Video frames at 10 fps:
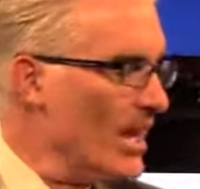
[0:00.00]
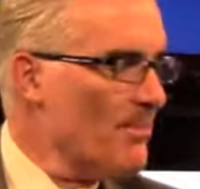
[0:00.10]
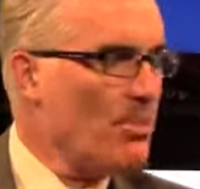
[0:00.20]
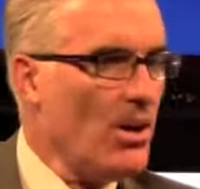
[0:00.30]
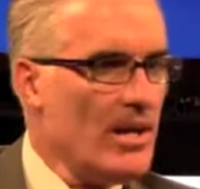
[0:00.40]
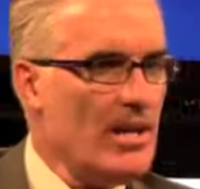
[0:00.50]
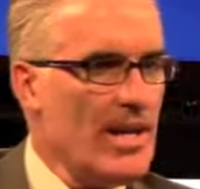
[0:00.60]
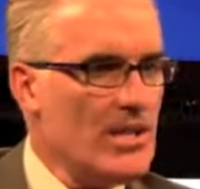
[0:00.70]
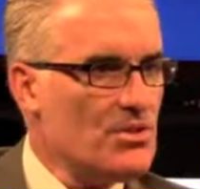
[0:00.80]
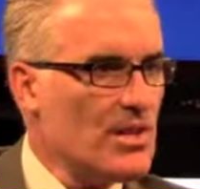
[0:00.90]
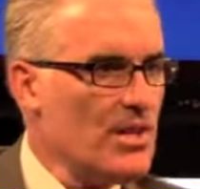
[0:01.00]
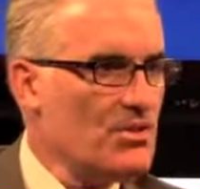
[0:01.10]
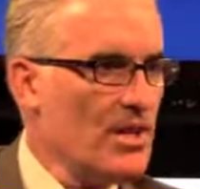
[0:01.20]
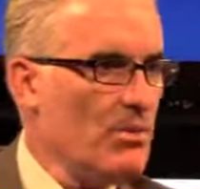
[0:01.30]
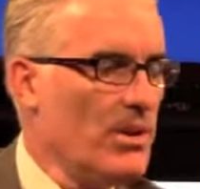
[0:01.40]
Yeah, part of that
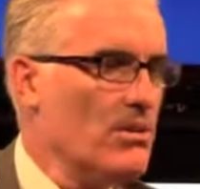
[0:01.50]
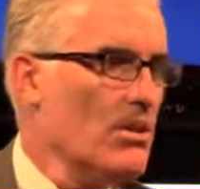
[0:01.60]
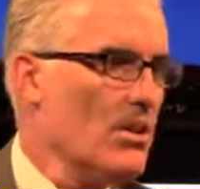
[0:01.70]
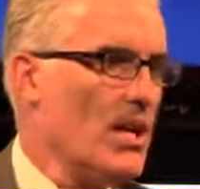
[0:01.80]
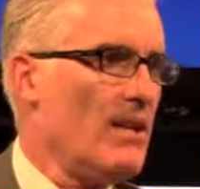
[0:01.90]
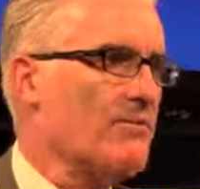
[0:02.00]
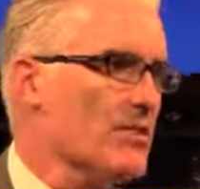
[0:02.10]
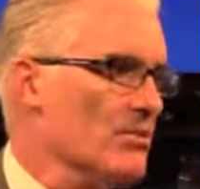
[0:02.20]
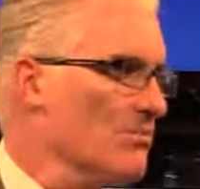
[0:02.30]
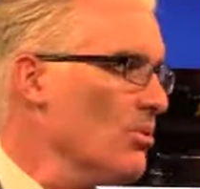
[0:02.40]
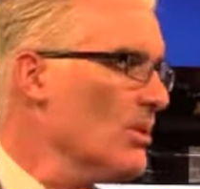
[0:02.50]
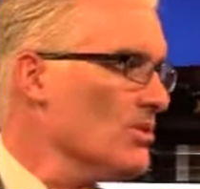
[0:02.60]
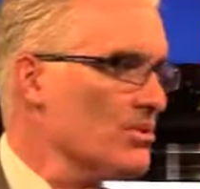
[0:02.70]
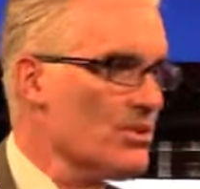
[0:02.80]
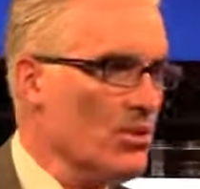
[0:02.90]
is that we don't go to the offensive
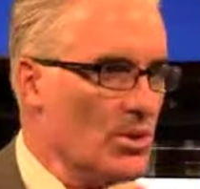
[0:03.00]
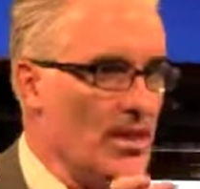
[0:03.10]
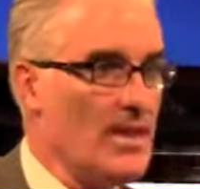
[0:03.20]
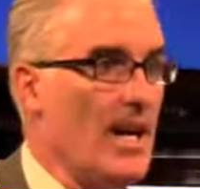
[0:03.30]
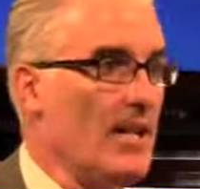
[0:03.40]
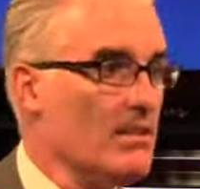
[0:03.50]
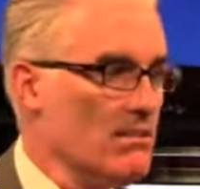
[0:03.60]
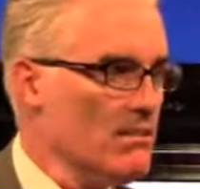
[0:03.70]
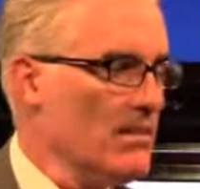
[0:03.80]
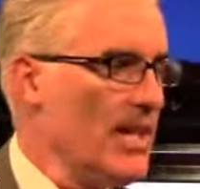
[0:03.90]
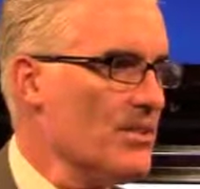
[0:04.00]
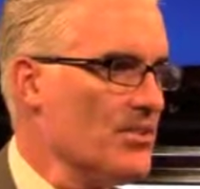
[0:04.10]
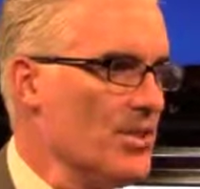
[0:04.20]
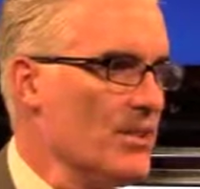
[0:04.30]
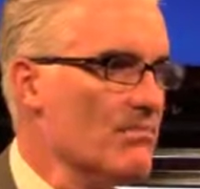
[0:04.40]
boards or did not
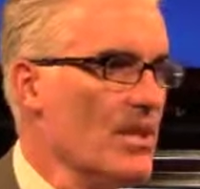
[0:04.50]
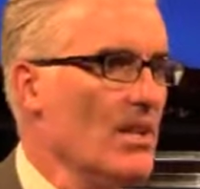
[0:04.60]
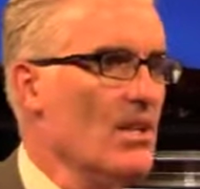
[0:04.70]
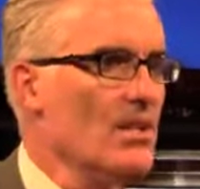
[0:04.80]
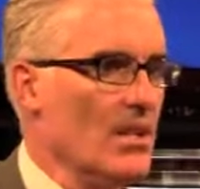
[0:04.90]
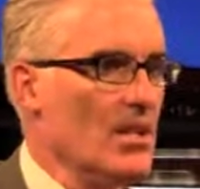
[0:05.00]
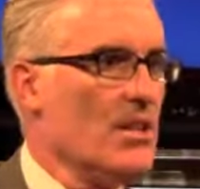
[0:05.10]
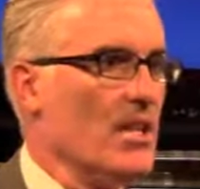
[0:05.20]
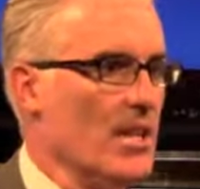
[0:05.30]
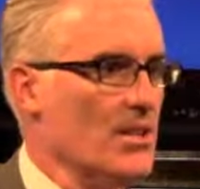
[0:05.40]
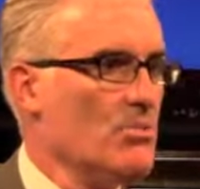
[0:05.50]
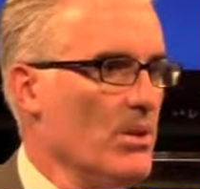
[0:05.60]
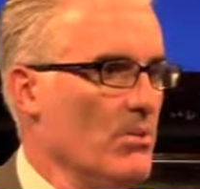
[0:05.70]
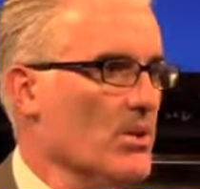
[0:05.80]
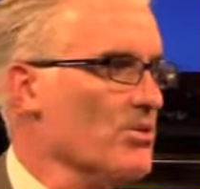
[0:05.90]
last year. The other thing is
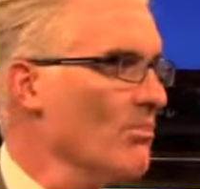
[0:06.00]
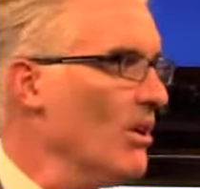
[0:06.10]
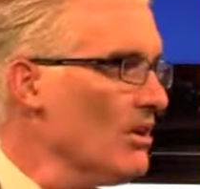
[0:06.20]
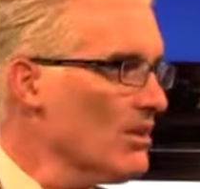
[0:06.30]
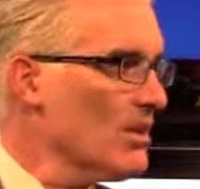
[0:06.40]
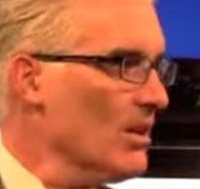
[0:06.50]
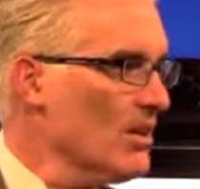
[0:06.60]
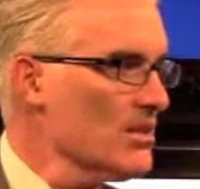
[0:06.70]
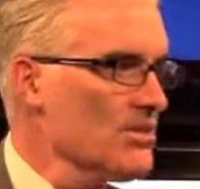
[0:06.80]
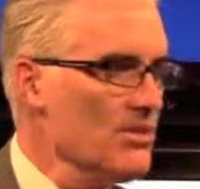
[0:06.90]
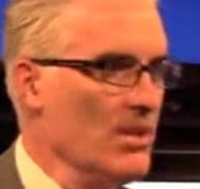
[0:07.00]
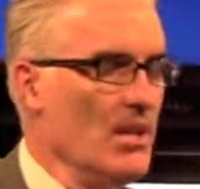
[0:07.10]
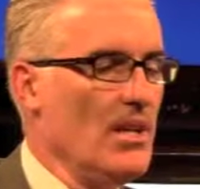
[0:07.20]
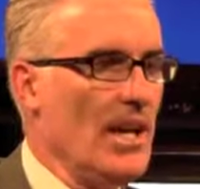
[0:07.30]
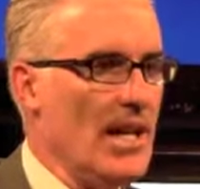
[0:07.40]
we were small at the guards.
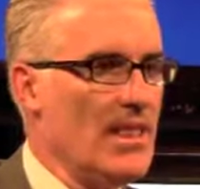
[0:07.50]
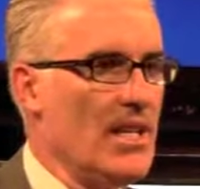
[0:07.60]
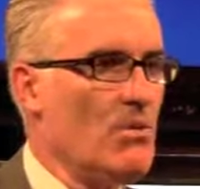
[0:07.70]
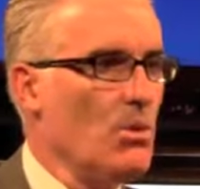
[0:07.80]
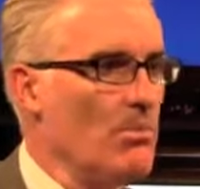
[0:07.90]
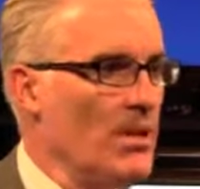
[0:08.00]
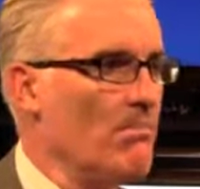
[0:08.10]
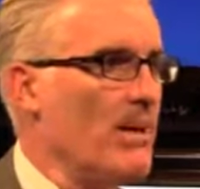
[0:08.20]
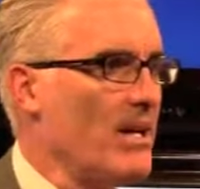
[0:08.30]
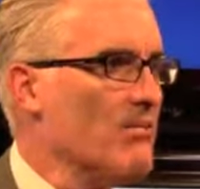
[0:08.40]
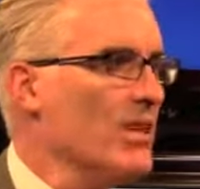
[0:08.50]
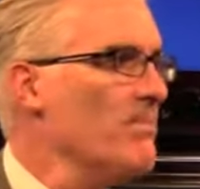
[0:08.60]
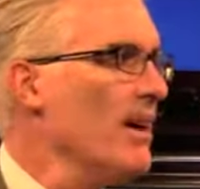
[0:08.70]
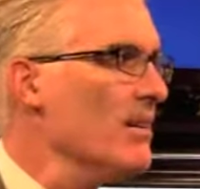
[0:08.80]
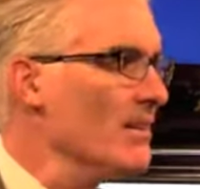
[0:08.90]
I think we'll be a better
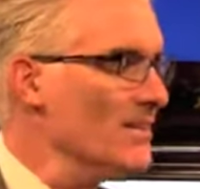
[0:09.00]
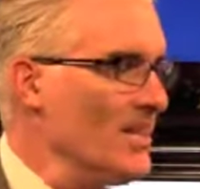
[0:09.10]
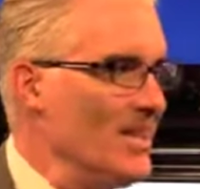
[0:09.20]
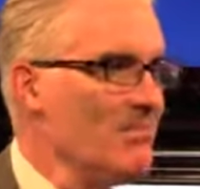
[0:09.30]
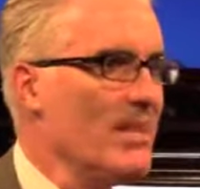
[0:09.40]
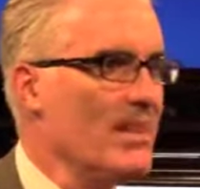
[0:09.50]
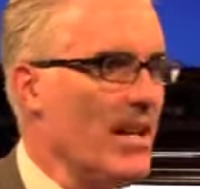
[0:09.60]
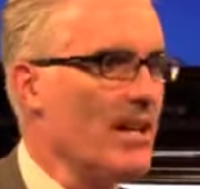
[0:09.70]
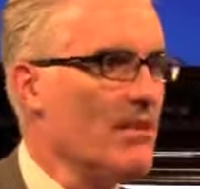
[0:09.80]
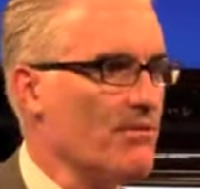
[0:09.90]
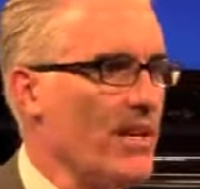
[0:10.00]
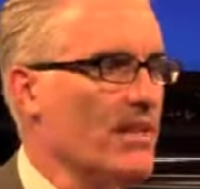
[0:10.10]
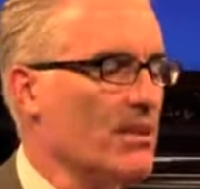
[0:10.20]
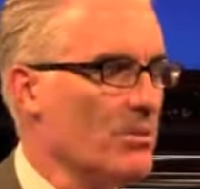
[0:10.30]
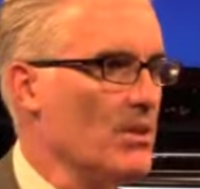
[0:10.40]
rebounding team in light of the
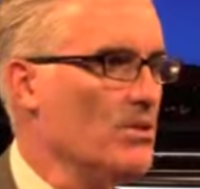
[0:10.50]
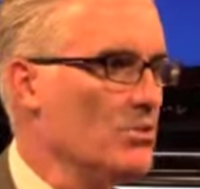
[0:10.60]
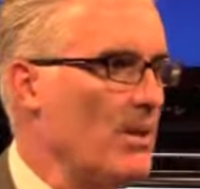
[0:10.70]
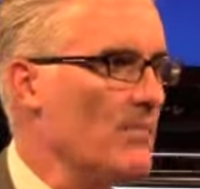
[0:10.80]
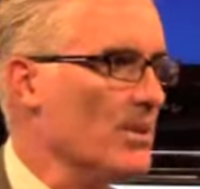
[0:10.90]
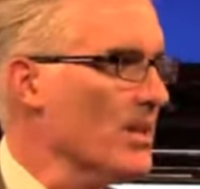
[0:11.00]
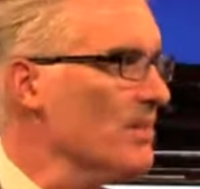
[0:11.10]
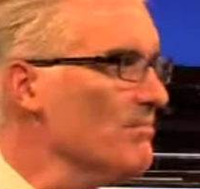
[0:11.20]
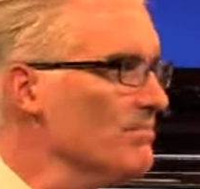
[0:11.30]
fact that we lose Papadia.